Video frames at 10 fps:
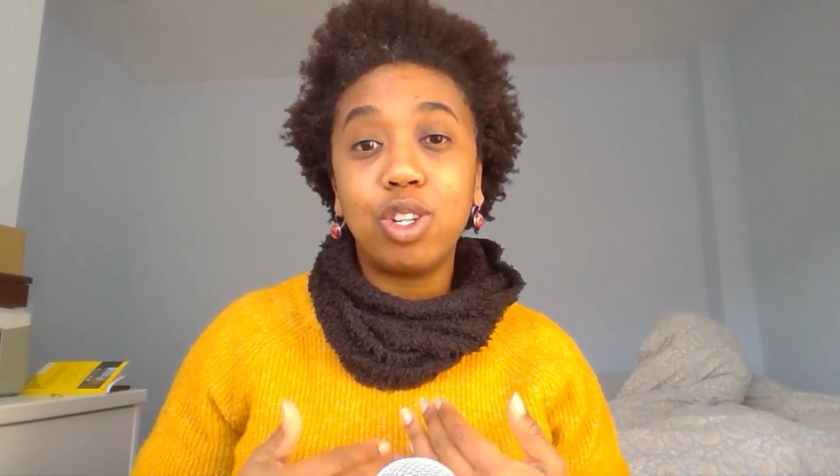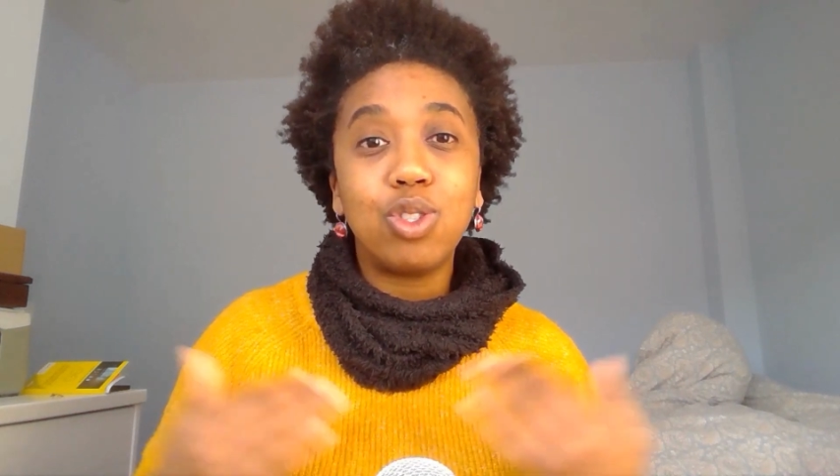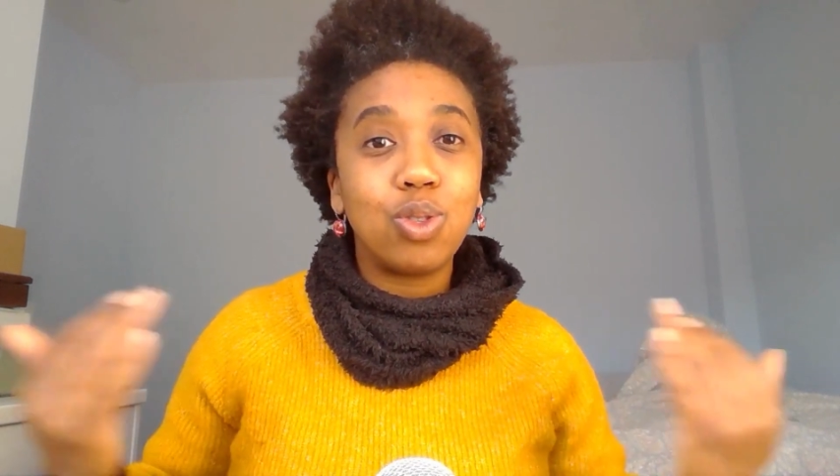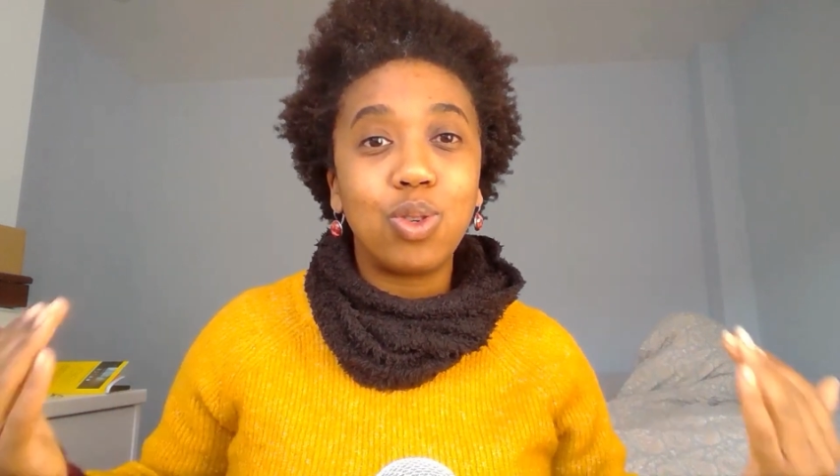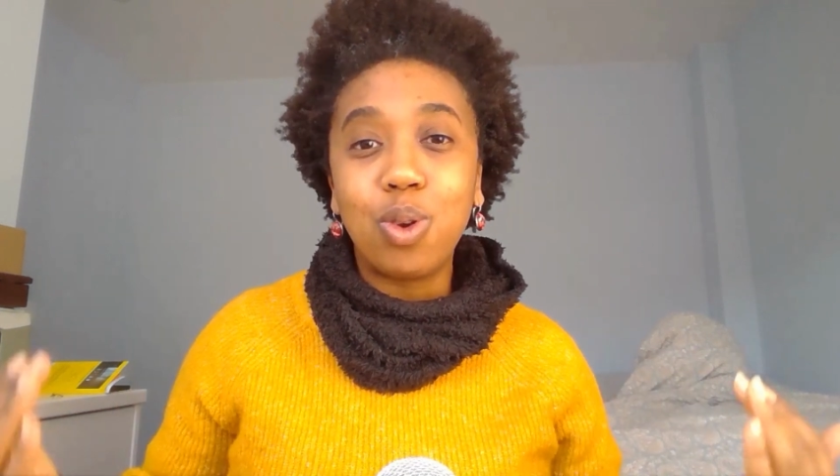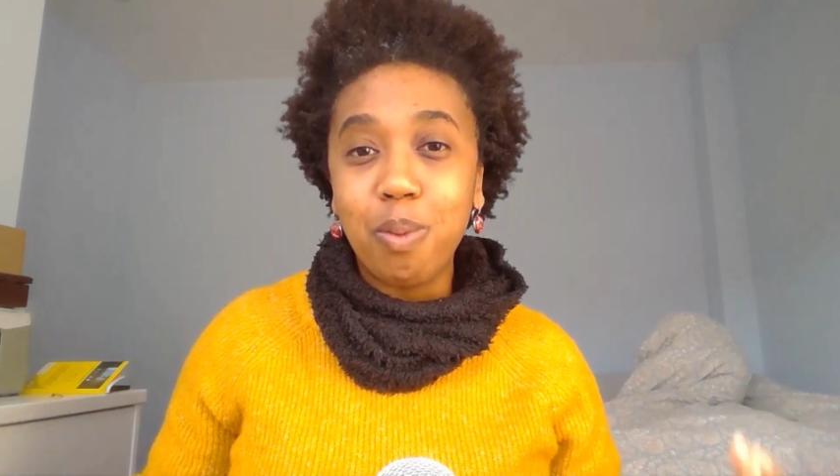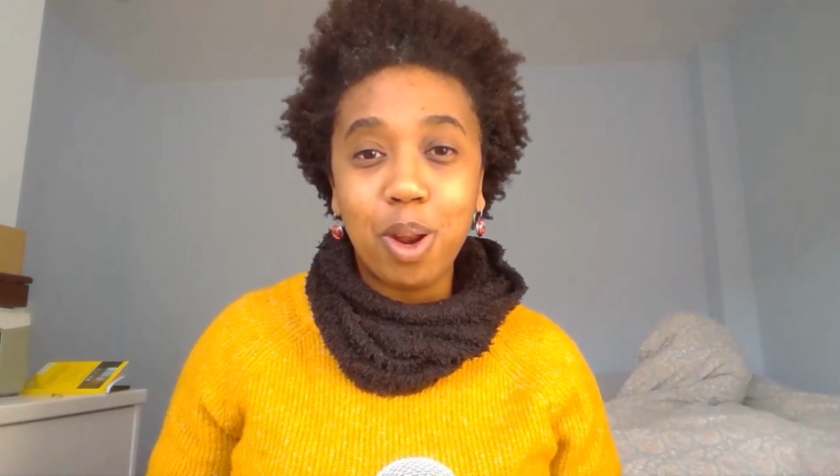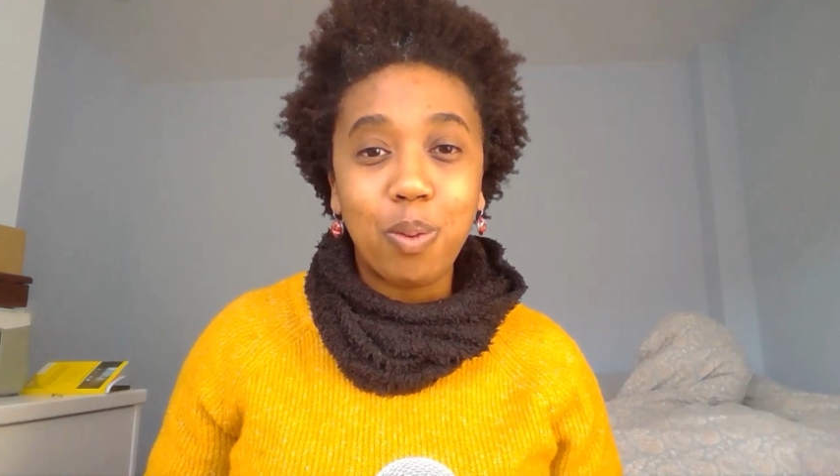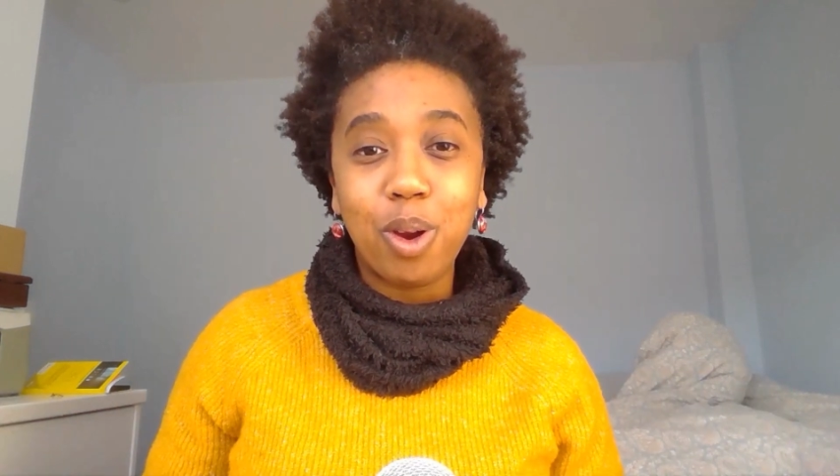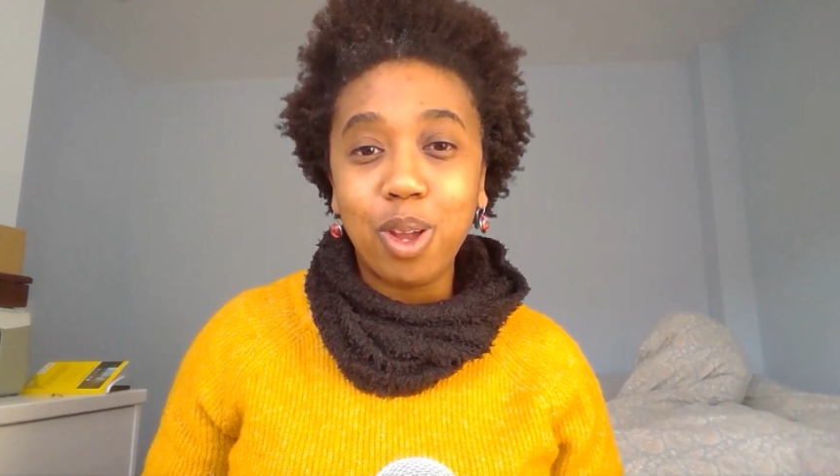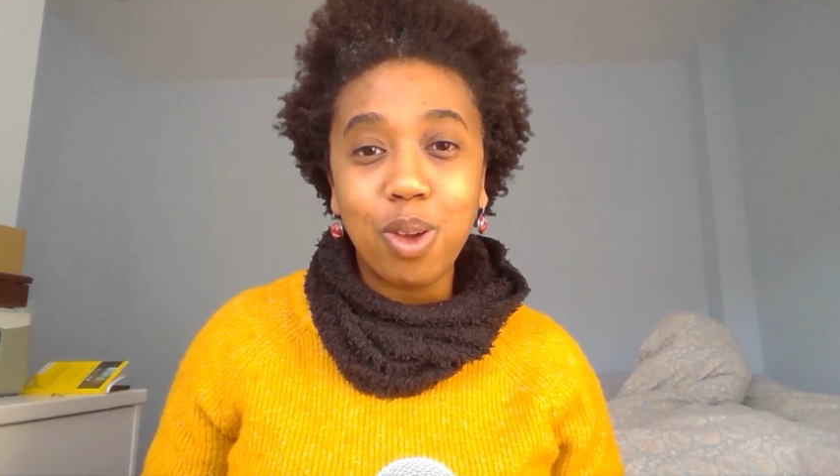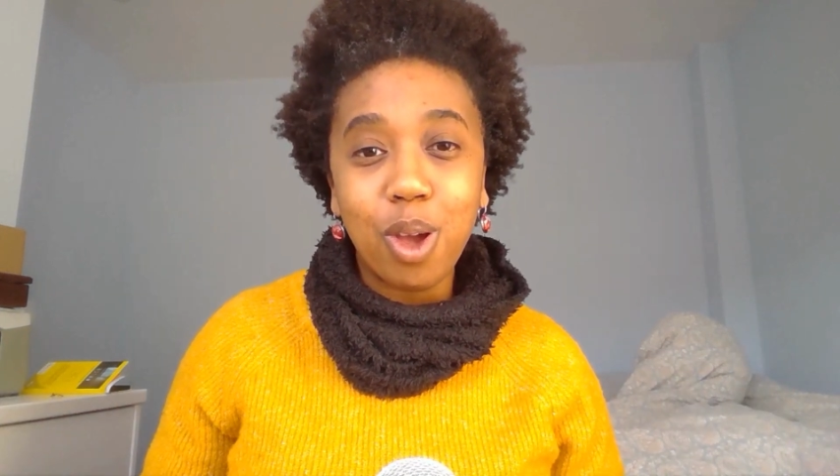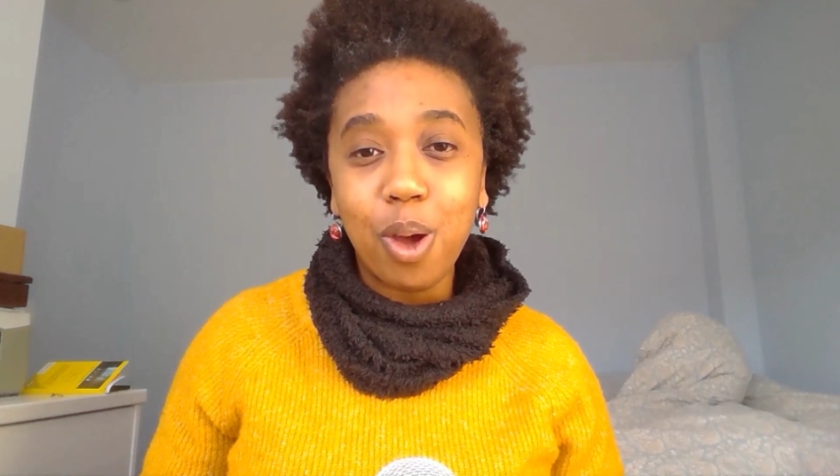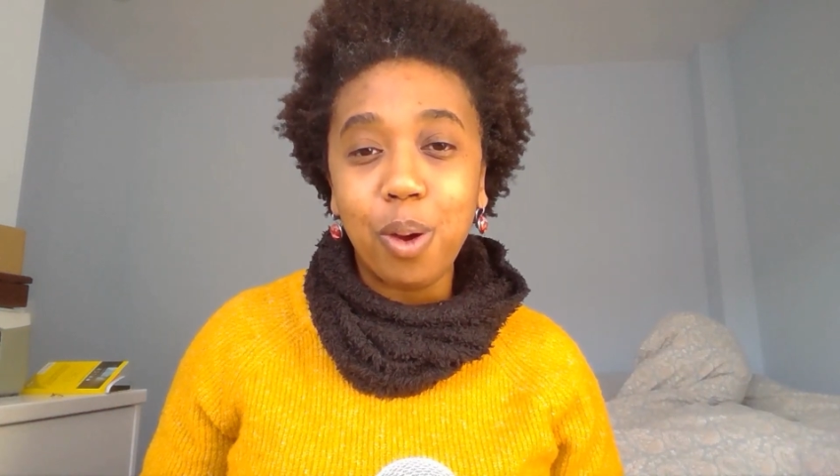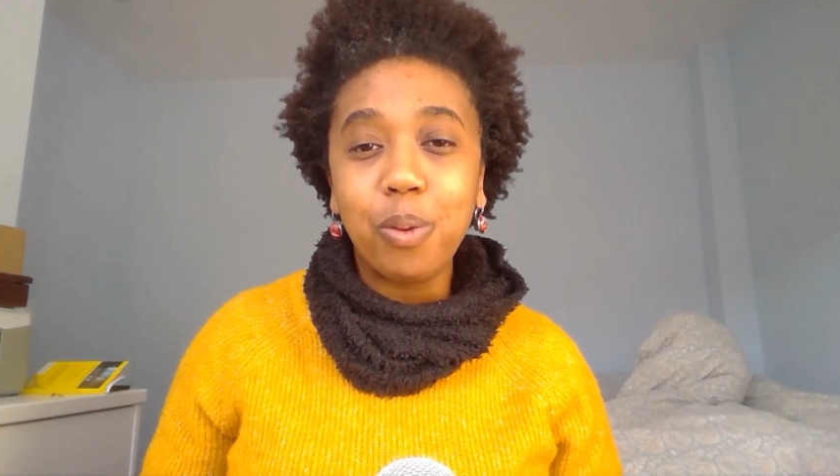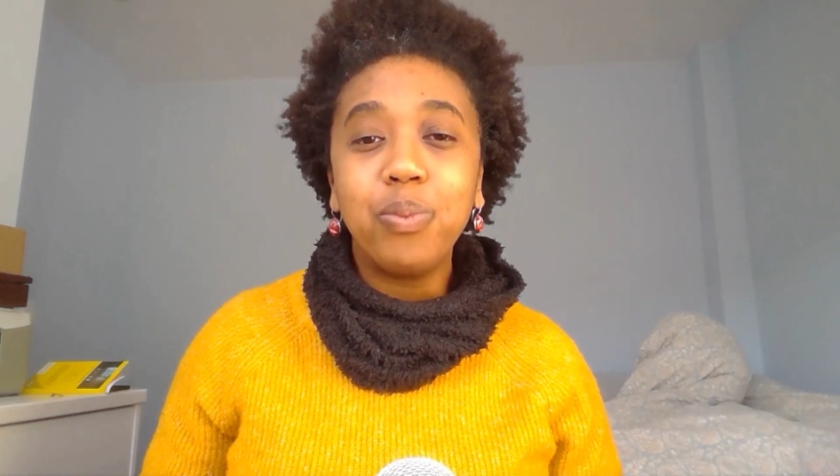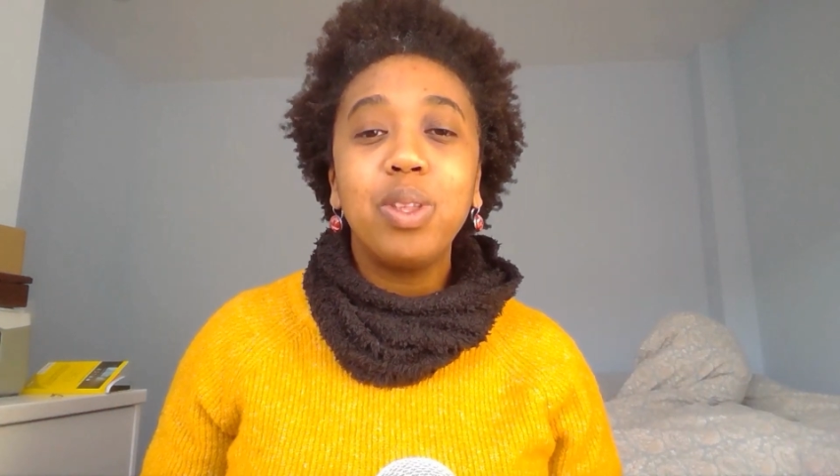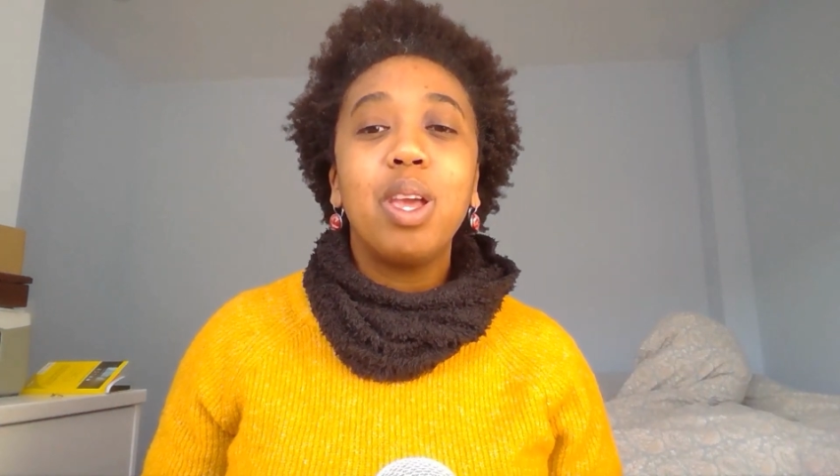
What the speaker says: true no matter where you go.